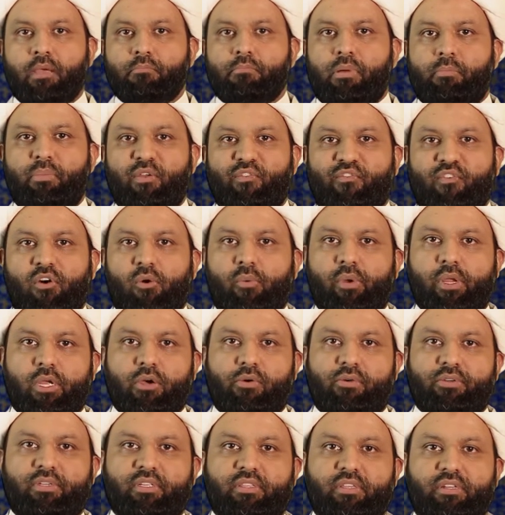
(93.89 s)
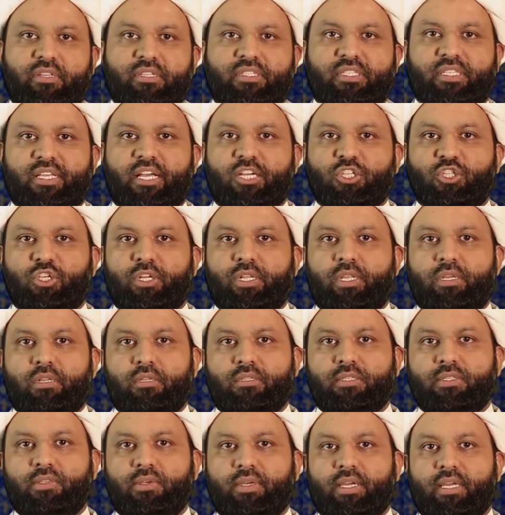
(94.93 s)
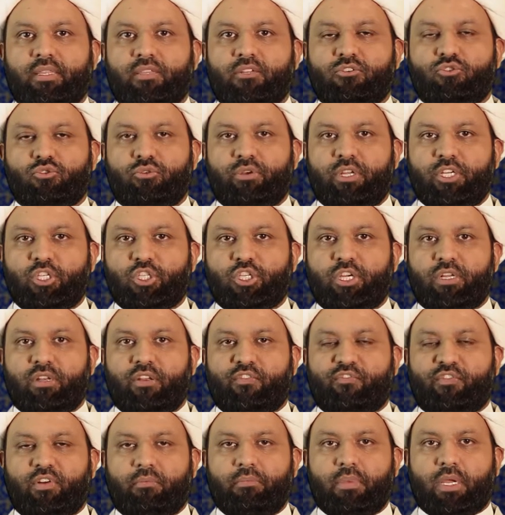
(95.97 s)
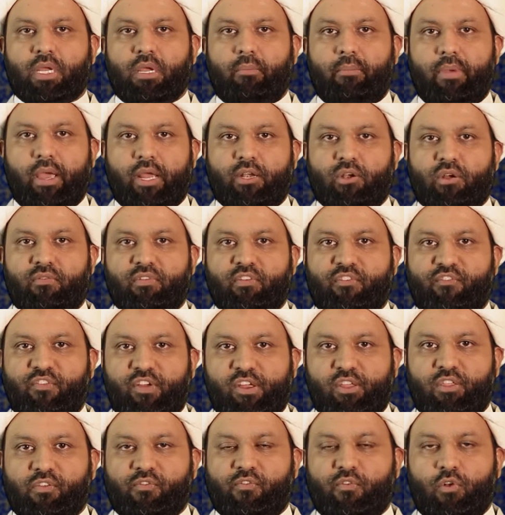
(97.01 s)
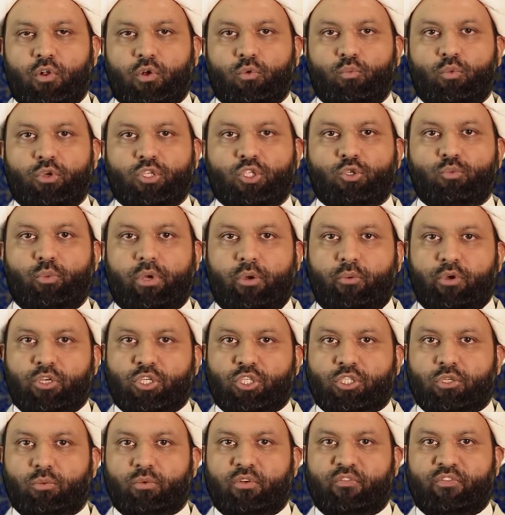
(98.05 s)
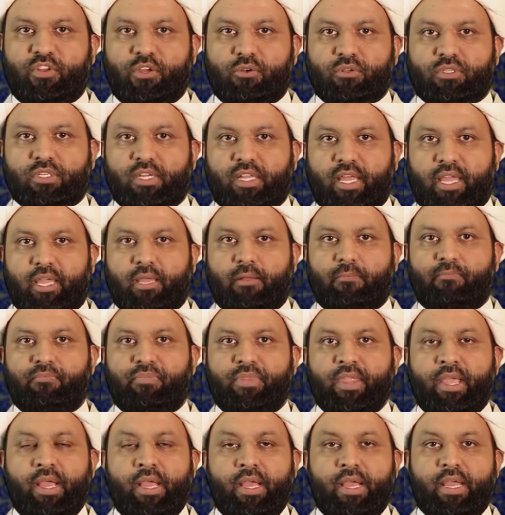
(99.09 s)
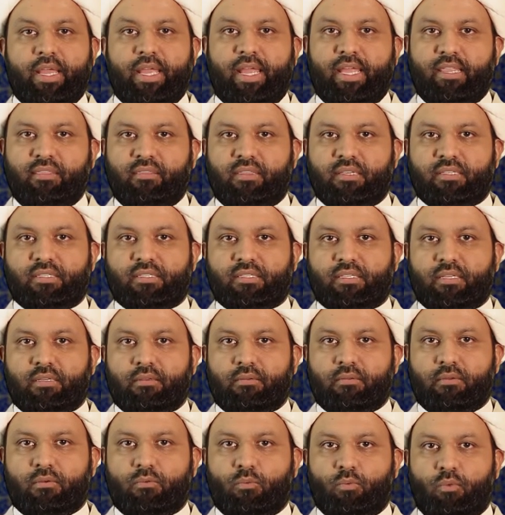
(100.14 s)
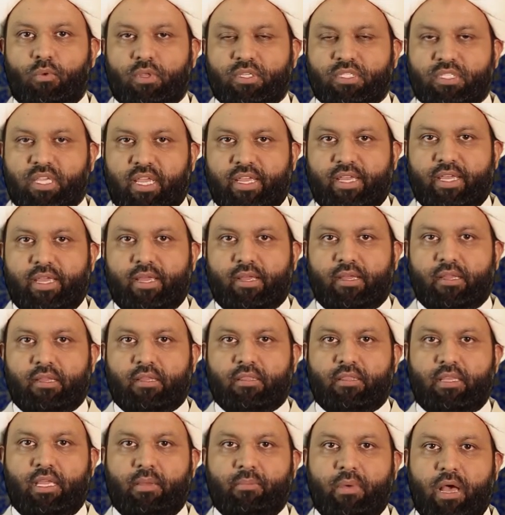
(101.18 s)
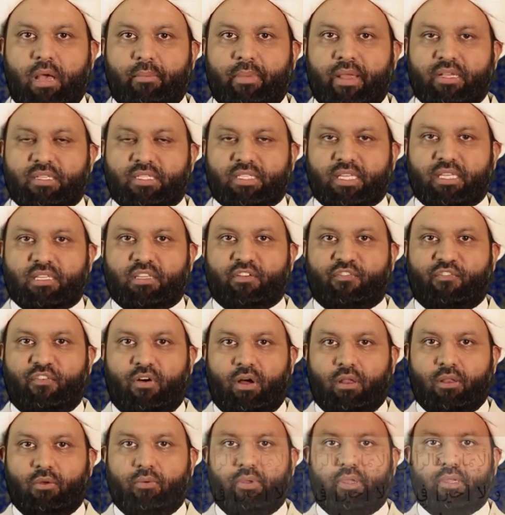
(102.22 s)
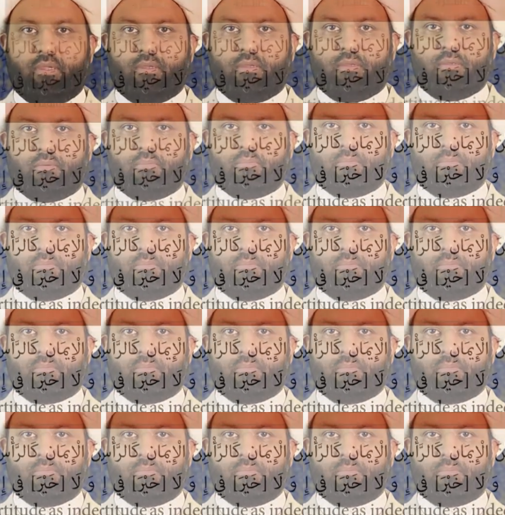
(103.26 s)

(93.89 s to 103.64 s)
But before we go into the discussion, let us look at the tradition from the Commander of the Faithful, which we wish to review today. In this saying, the Imam has said the following: